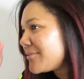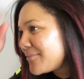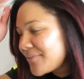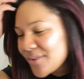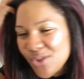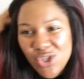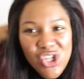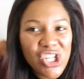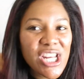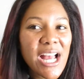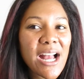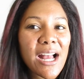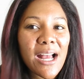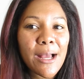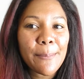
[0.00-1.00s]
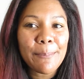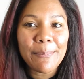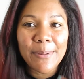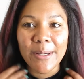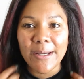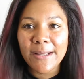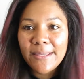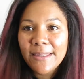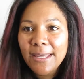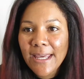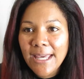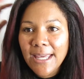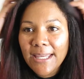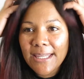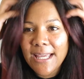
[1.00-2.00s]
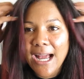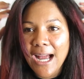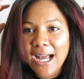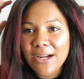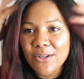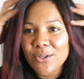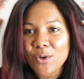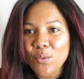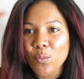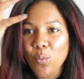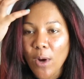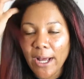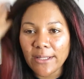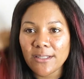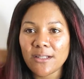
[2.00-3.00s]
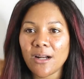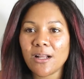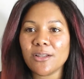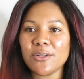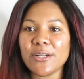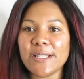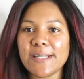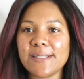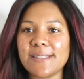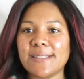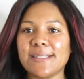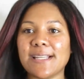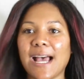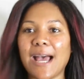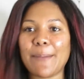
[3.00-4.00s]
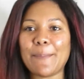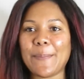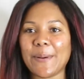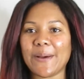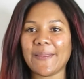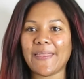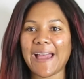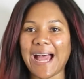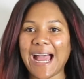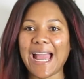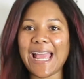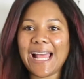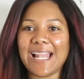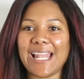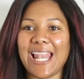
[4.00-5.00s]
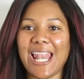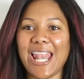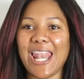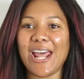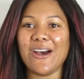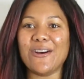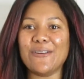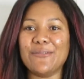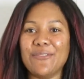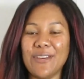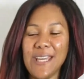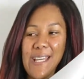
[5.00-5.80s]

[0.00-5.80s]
fuchsia, but yeah, I don't know what color is that, but I love it.